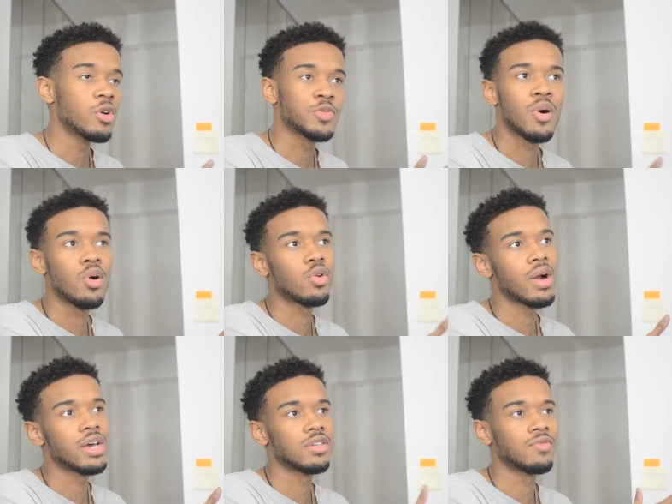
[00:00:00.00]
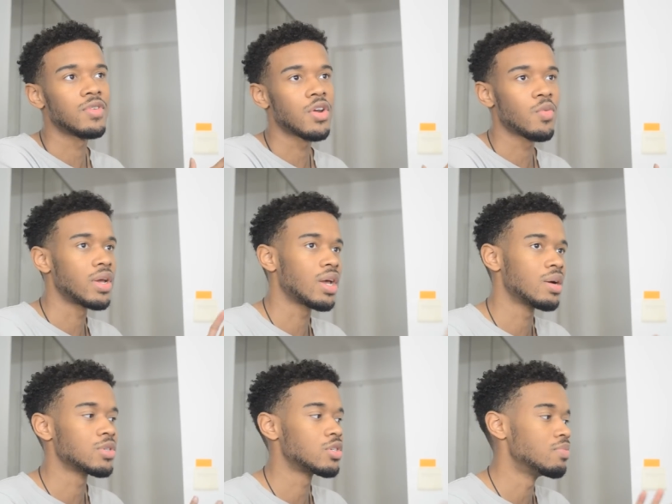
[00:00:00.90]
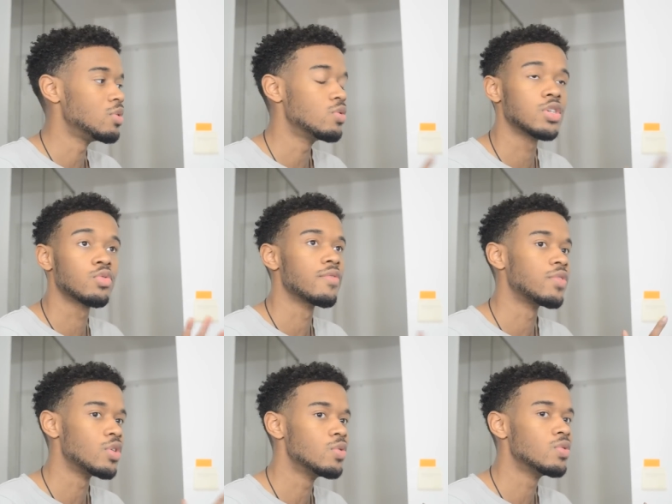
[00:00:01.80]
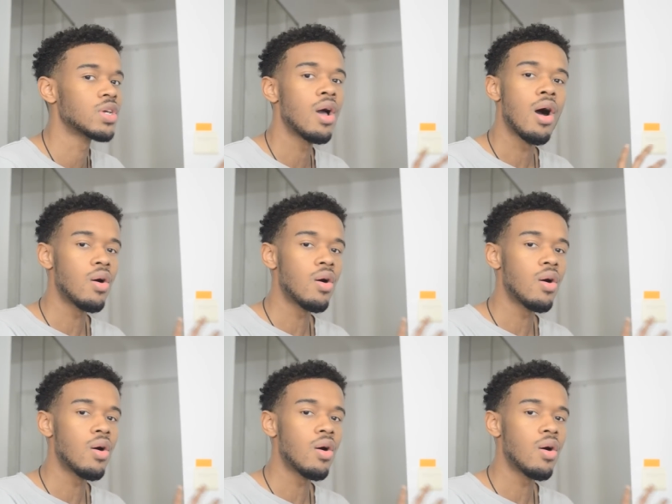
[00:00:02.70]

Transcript: most polarizing figure when it comes to music reviews